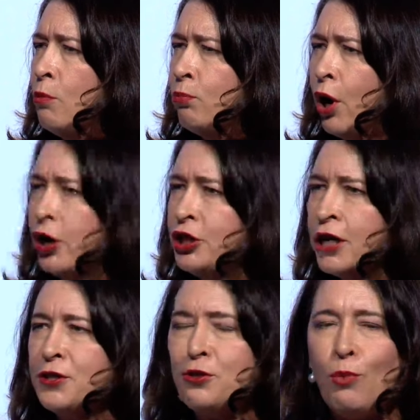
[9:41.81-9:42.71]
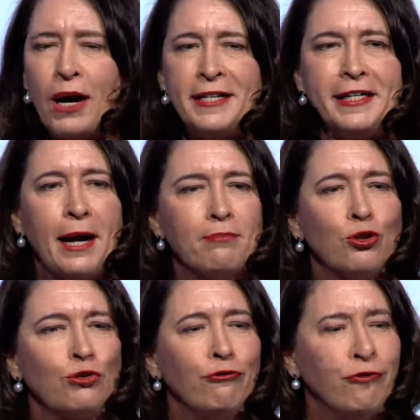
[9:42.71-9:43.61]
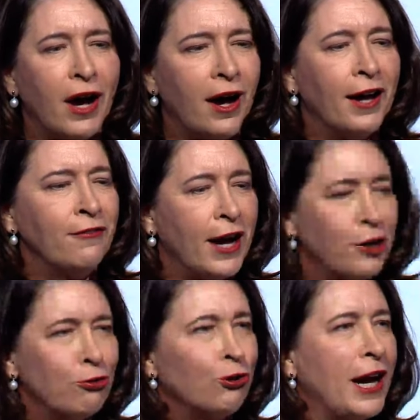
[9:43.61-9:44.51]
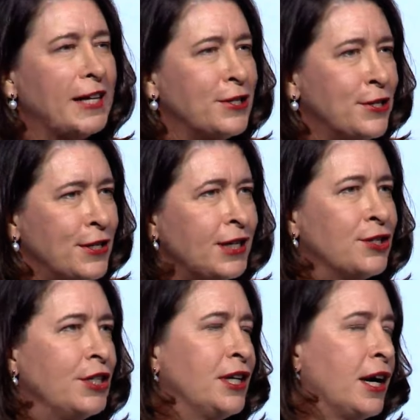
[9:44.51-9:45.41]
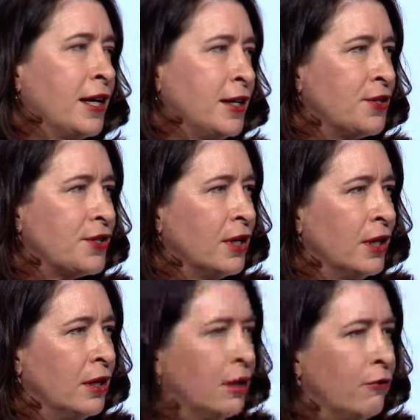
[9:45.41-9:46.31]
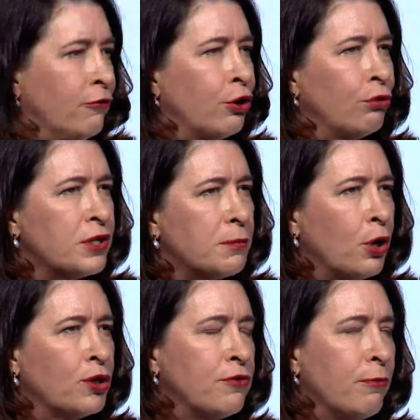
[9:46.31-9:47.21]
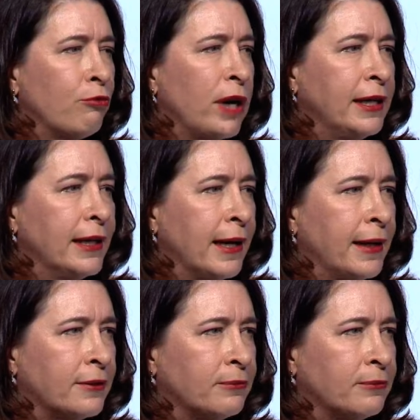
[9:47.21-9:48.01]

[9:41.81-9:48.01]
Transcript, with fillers: projects are waiting up to 560 days for a response from the regulator.